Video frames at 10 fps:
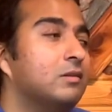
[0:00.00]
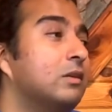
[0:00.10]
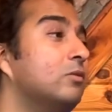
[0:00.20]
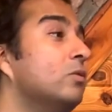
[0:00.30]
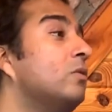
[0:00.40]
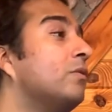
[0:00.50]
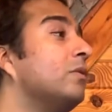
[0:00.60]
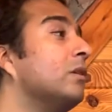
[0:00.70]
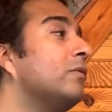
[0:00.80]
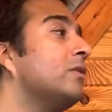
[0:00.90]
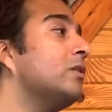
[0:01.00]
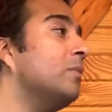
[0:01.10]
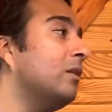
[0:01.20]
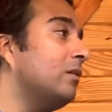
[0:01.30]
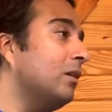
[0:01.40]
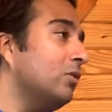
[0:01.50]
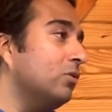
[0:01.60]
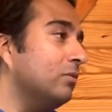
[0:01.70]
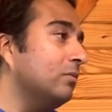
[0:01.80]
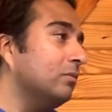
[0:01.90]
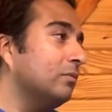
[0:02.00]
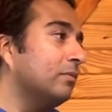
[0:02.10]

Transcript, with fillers: You can do the forgiveness meditation,